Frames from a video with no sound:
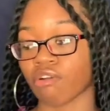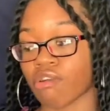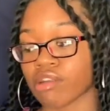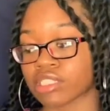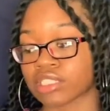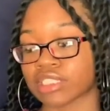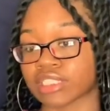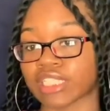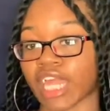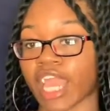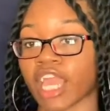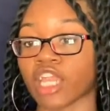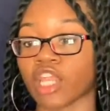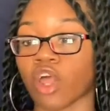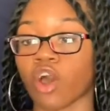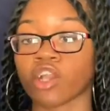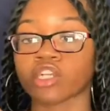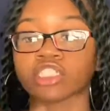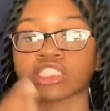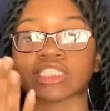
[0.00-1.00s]
like
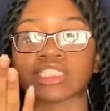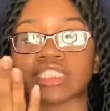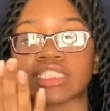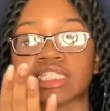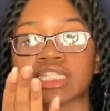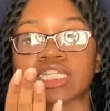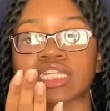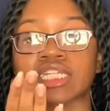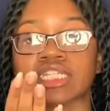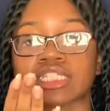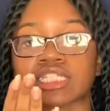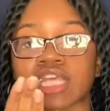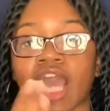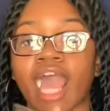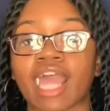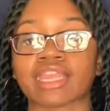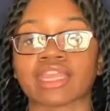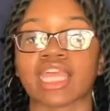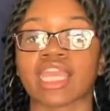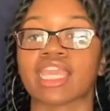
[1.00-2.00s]
longer than this
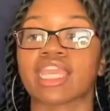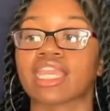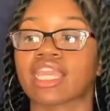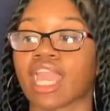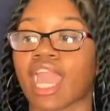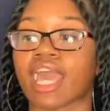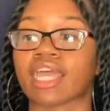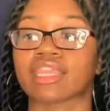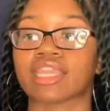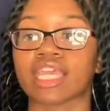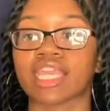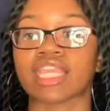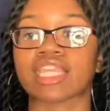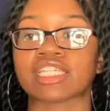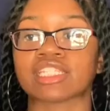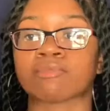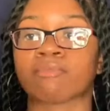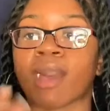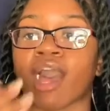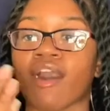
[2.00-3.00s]
i think i think
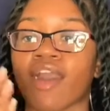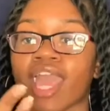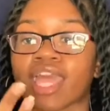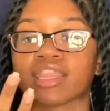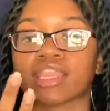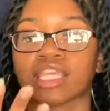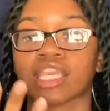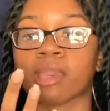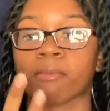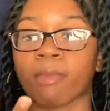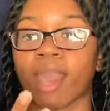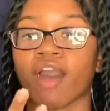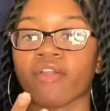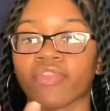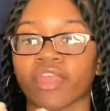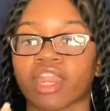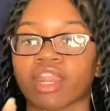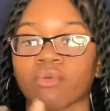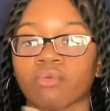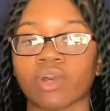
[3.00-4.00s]
it's about at the amount
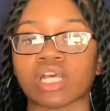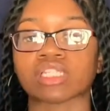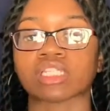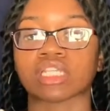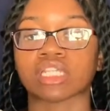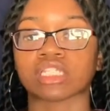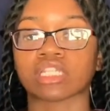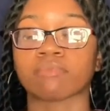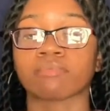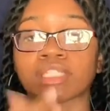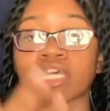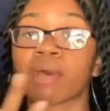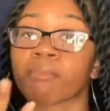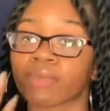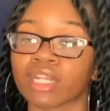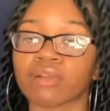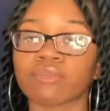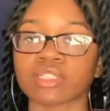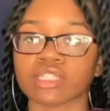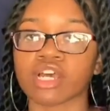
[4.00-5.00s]
that it was in the summertime
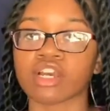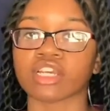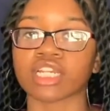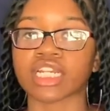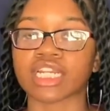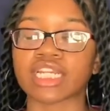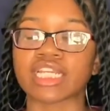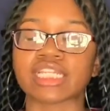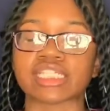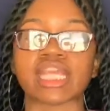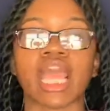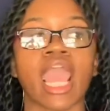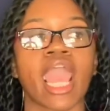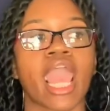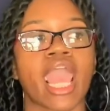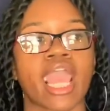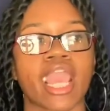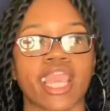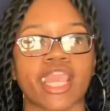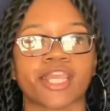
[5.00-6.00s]
but it was longer than these
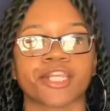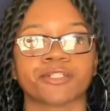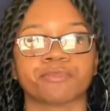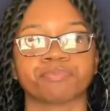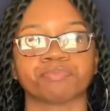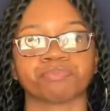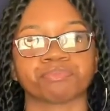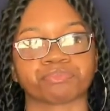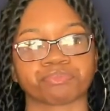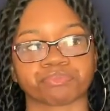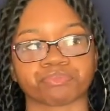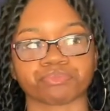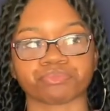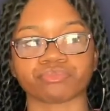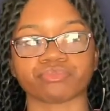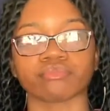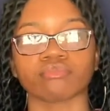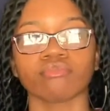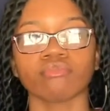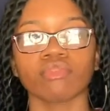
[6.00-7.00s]
and
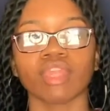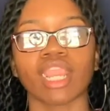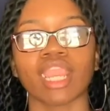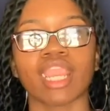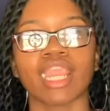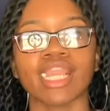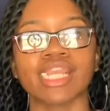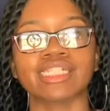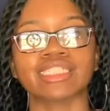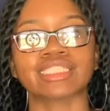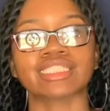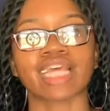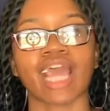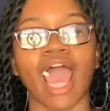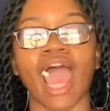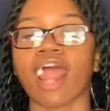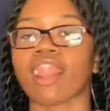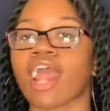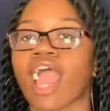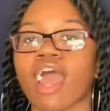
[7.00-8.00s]
it's
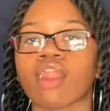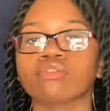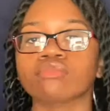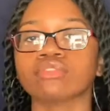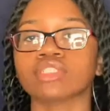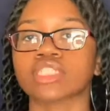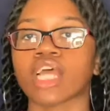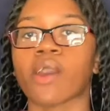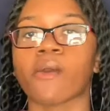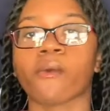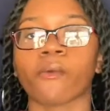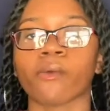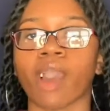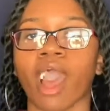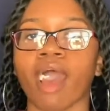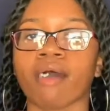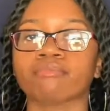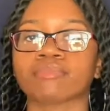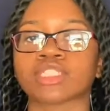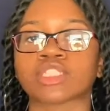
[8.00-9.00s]
I, I don't know.
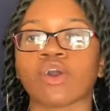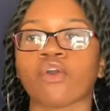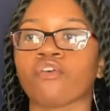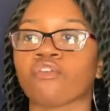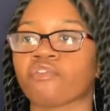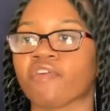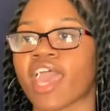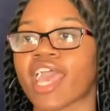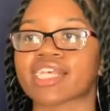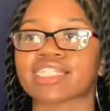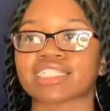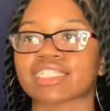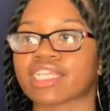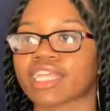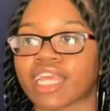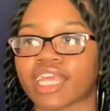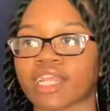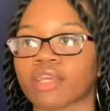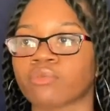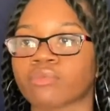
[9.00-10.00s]
I'm so
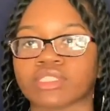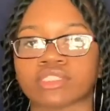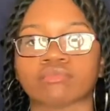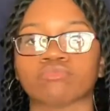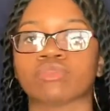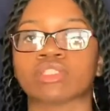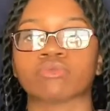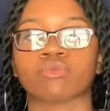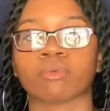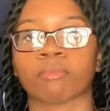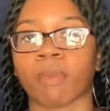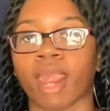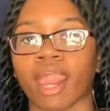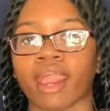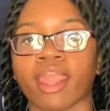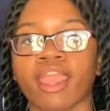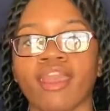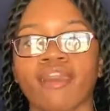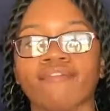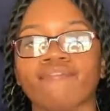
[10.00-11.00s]
fascinated with, with when my
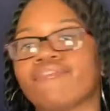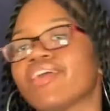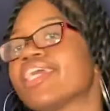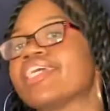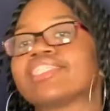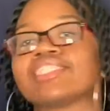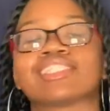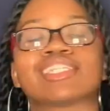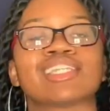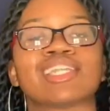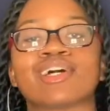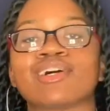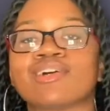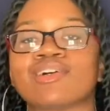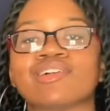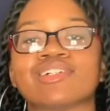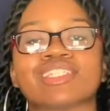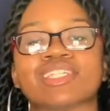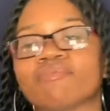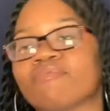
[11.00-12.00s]
face
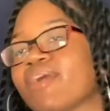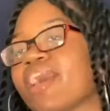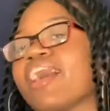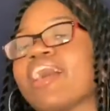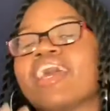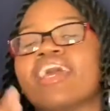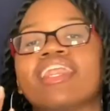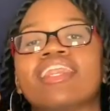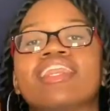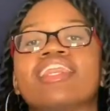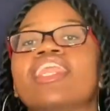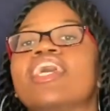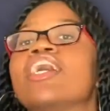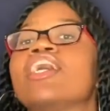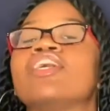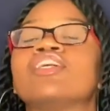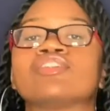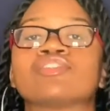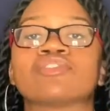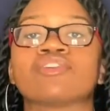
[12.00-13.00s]
glows and my
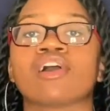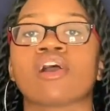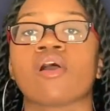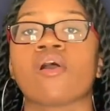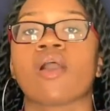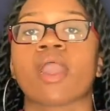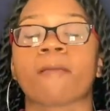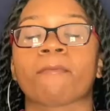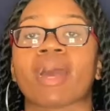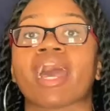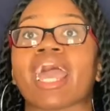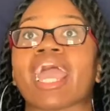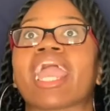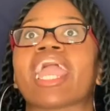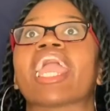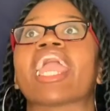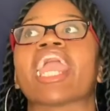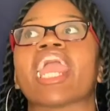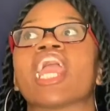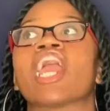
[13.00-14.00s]
nails grow and my
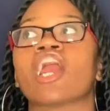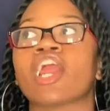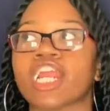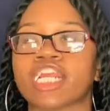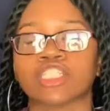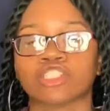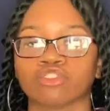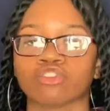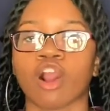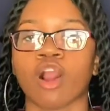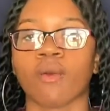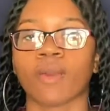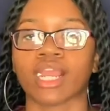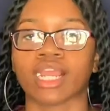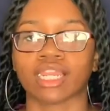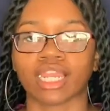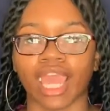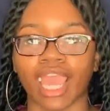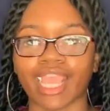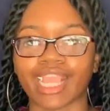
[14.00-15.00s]
hair is
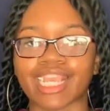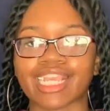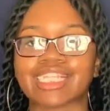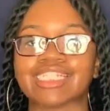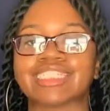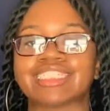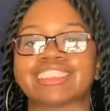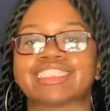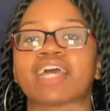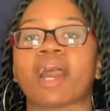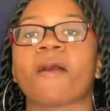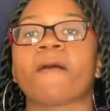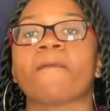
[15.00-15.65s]
growing. Like it's a